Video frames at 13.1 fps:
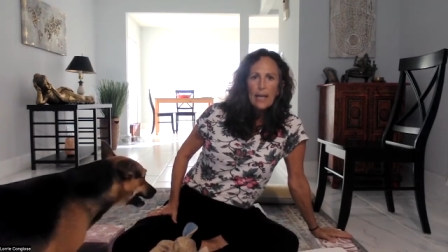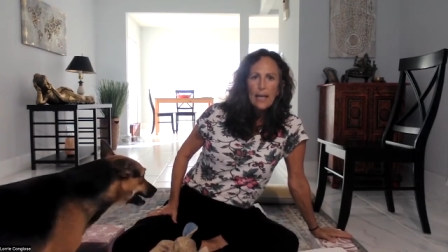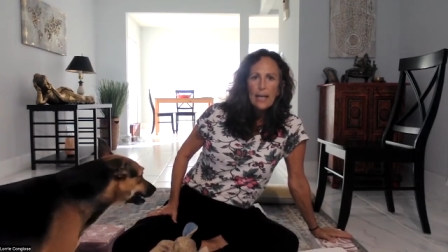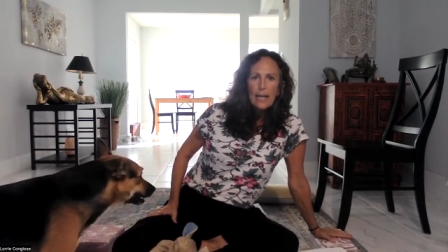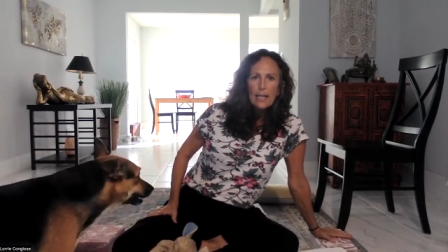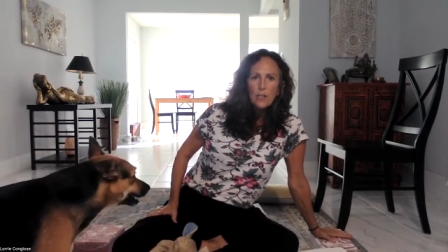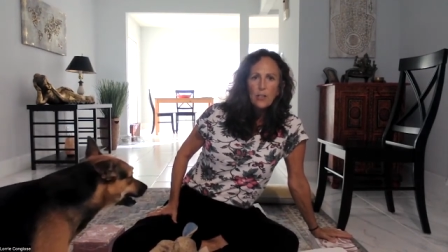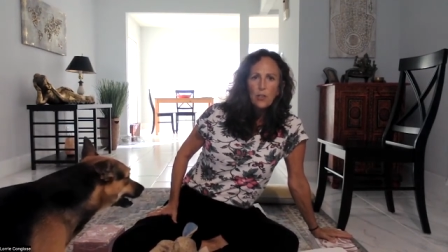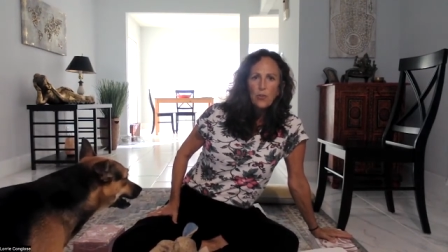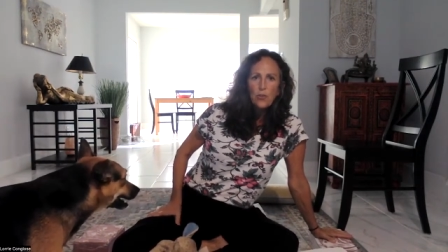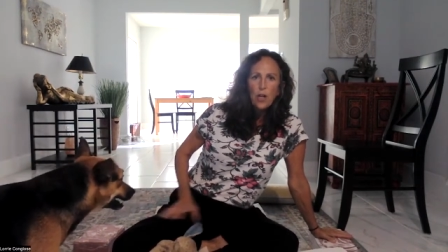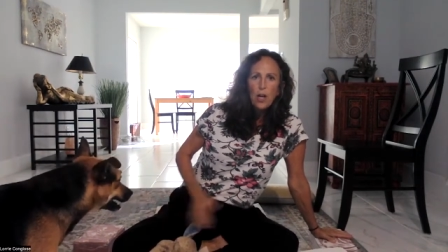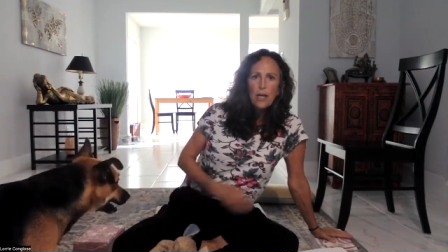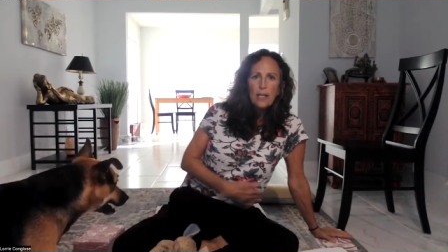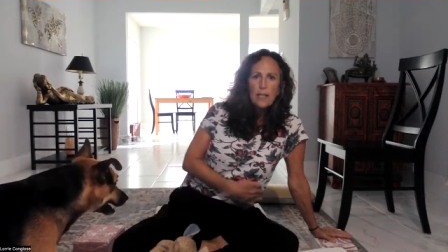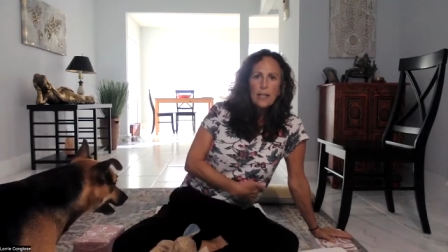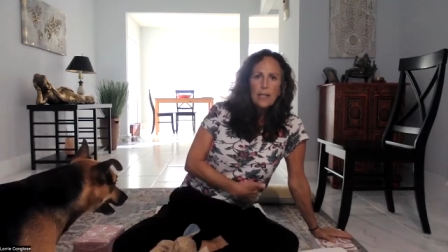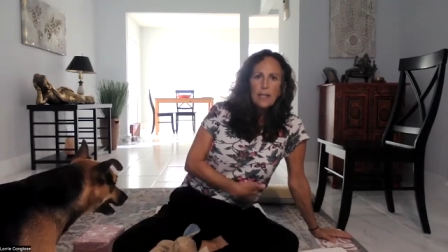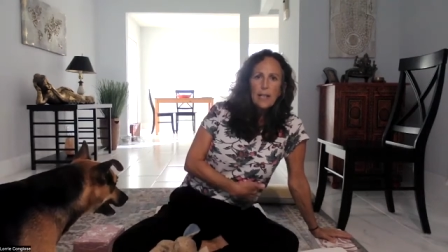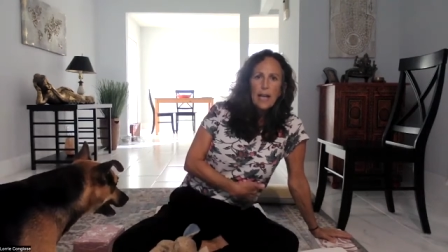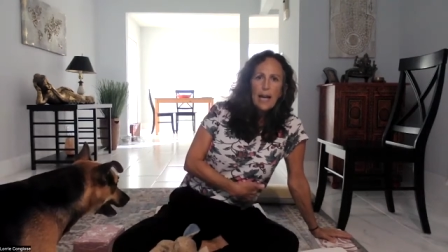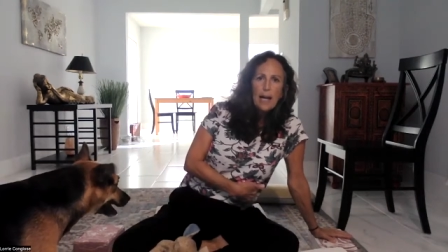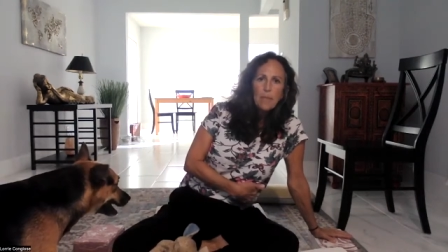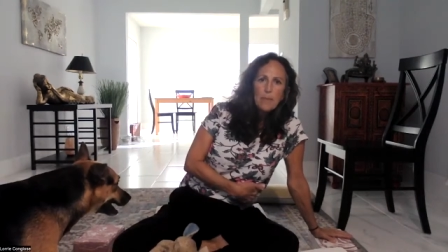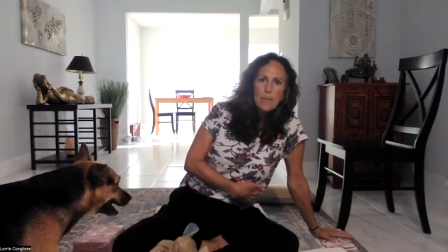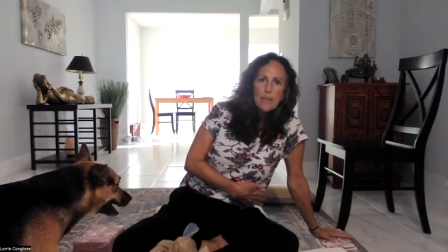And you're not
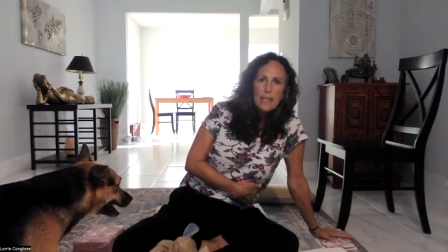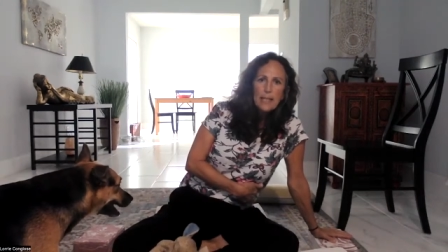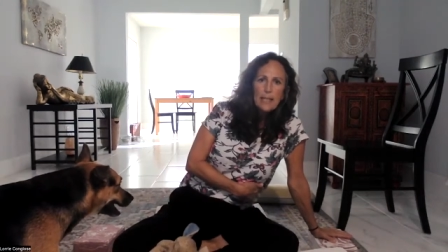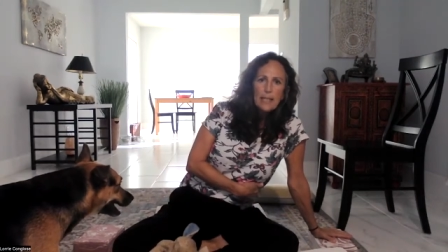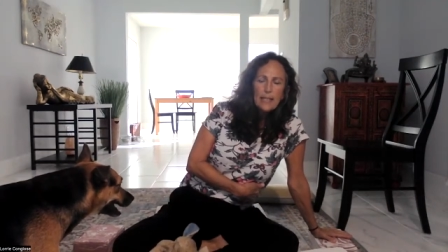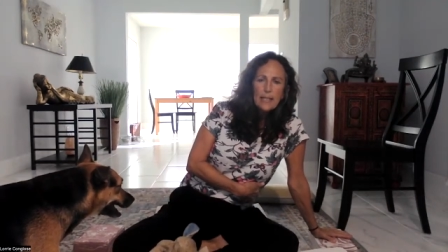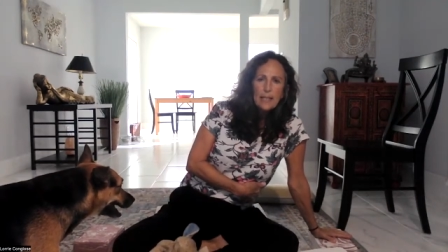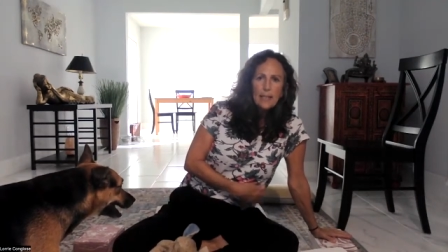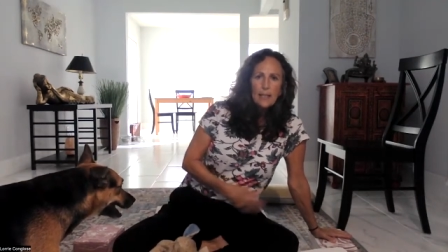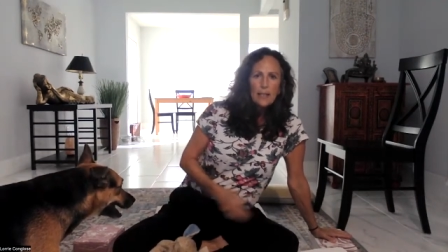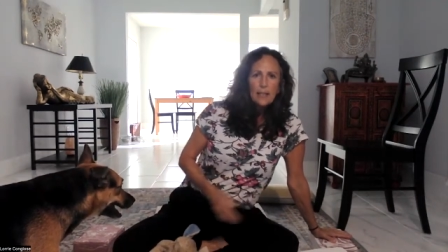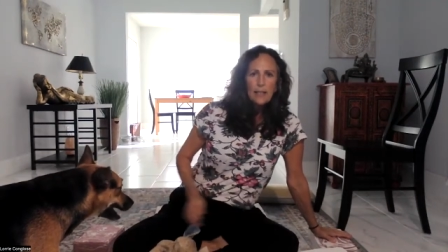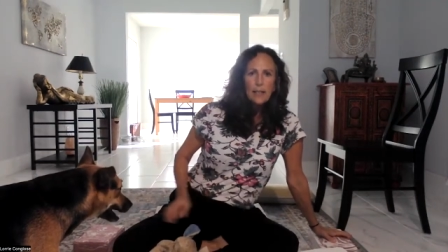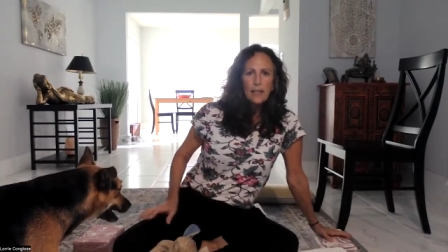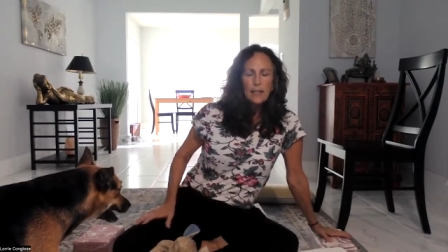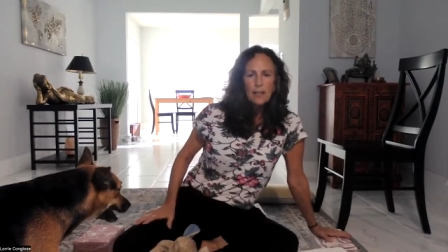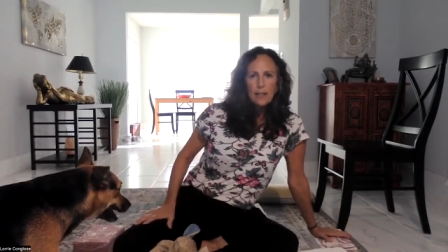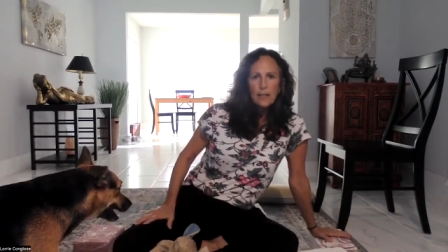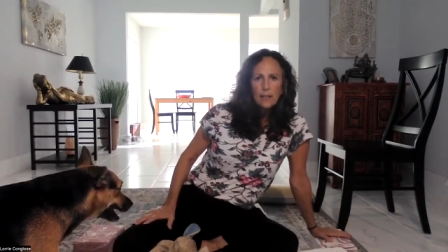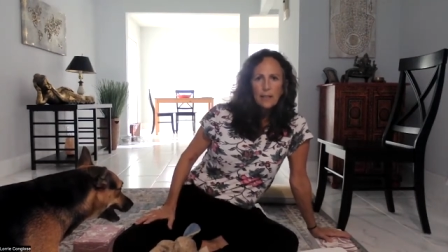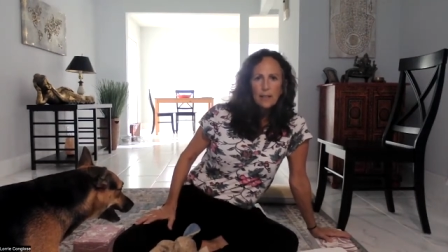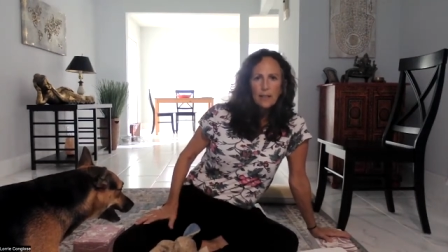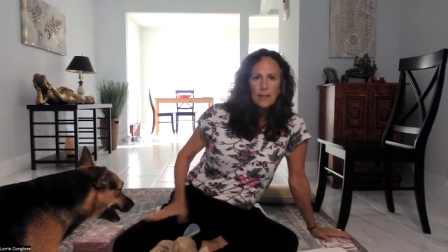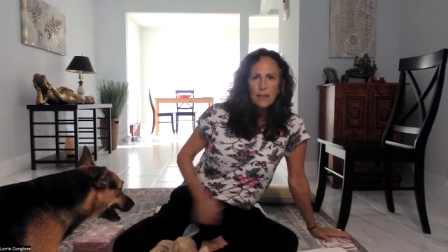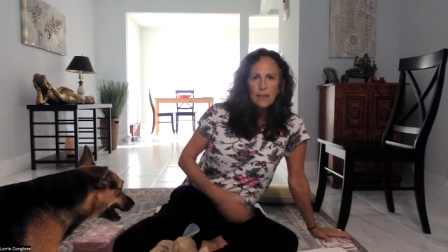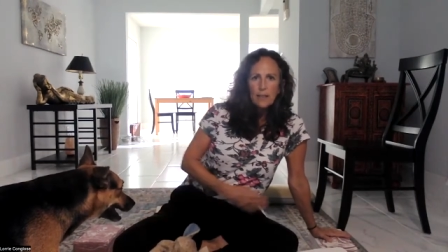collapsing
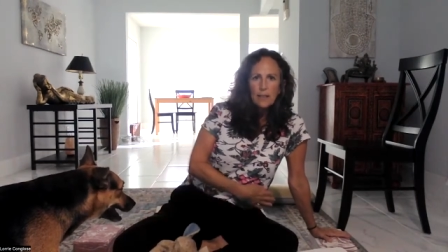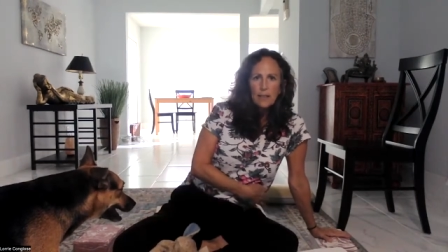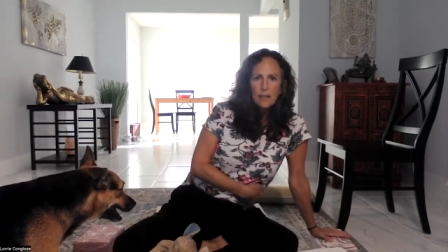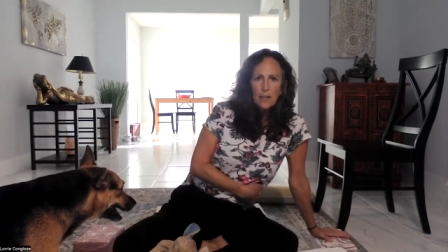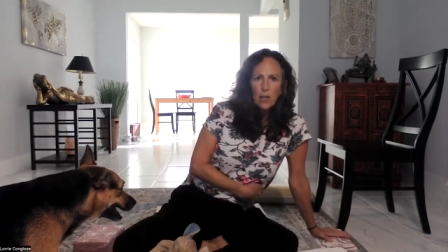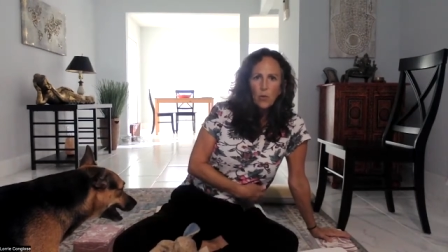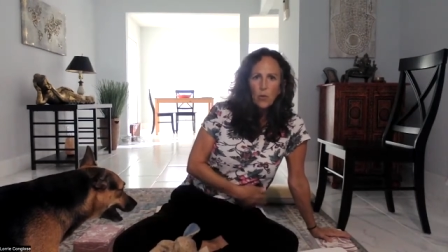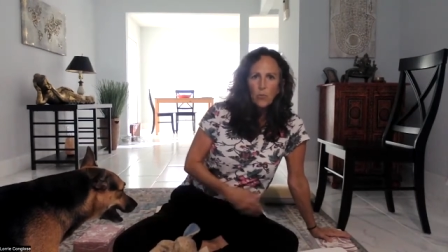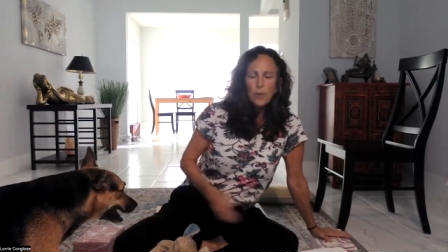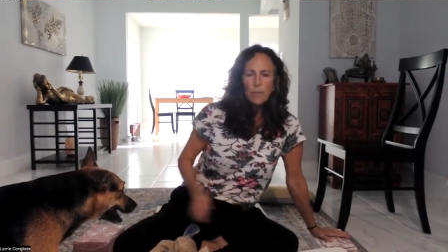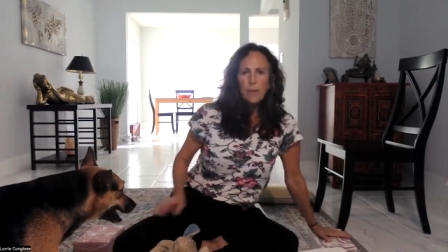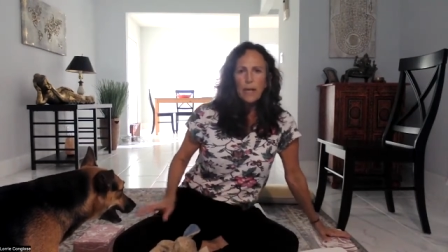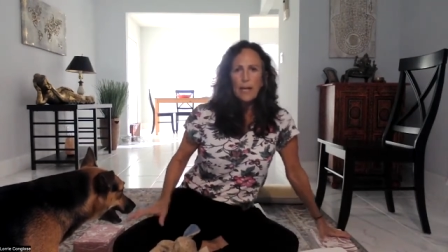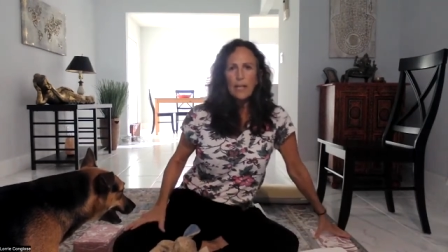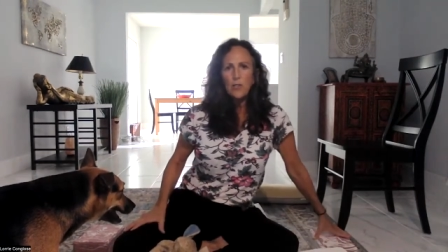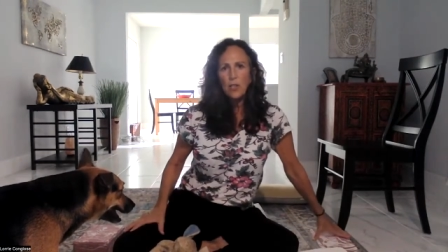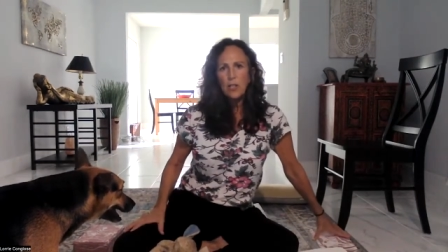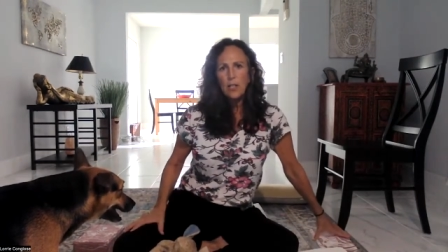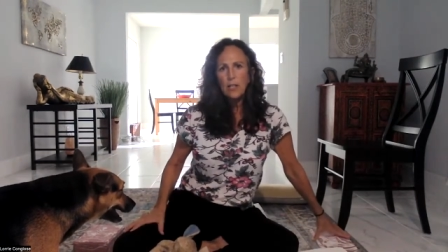the lower rib cage.